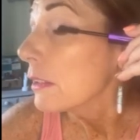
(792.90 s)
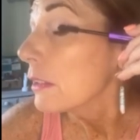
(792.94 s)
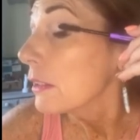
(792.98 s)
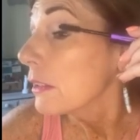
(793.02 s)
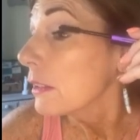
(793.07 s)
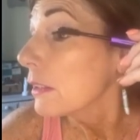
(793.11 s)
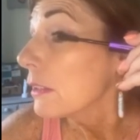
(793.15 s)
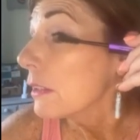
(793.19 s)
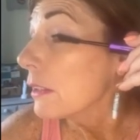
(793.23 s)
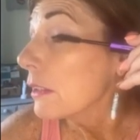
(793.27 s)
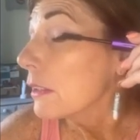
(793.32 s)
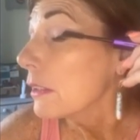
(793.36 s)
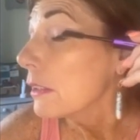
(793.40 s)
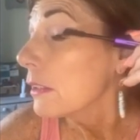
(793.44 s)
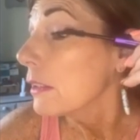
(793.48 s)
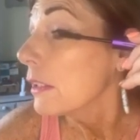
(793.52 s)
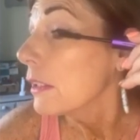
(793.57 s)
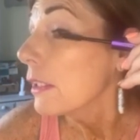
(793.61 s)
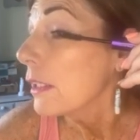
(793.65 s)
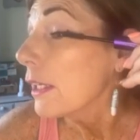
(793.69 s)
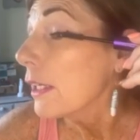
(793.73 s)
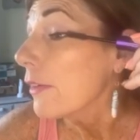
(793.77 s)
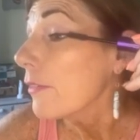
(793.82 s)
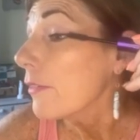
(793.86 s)
Haven't had
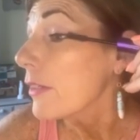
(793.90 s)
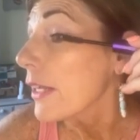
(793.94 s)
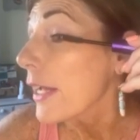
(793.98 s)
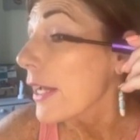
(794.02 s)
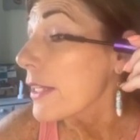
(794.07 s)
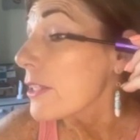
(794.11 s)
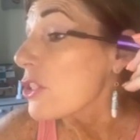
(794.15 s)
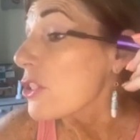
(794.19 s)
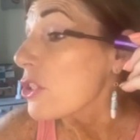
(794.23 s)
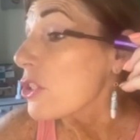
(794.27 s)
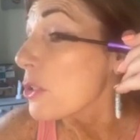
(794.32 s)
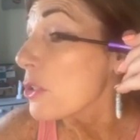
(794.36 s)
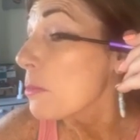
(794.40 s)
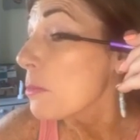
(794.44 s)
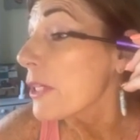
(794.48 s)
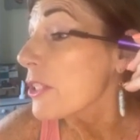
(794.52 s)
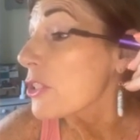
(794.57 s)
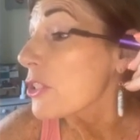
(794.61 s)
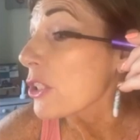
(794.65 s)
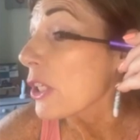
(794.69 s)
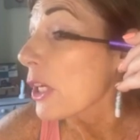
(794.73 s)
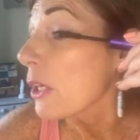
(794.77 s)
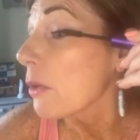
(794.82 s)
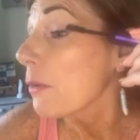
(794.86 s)
too much going
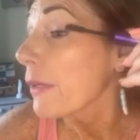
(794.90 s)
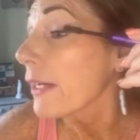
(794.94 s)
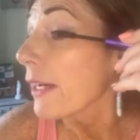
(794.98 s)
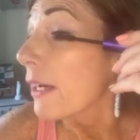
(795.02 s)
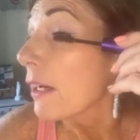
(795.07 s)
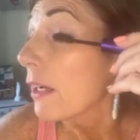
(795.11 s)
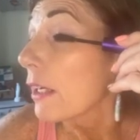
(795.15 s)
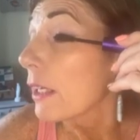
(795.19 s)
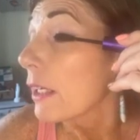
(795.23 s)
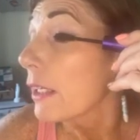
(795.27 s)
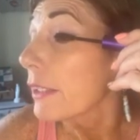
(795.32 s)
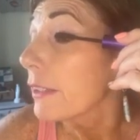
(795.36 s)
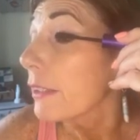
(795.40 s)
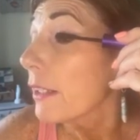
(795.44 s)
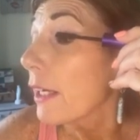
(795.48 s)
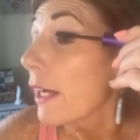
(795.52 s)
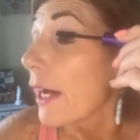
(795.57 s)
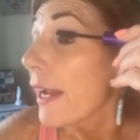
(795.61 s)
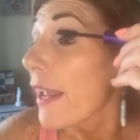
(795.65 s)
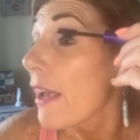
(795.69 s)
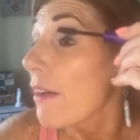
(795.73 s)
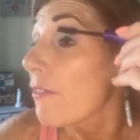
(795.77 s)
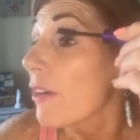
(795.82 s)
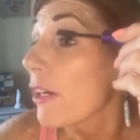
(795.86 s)
on. I have a
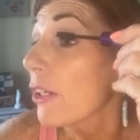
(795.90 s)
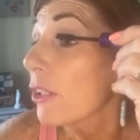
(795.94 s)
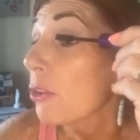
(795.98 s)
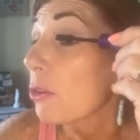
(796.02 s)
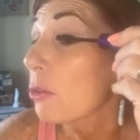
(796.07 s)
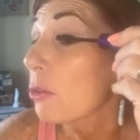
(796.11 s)
great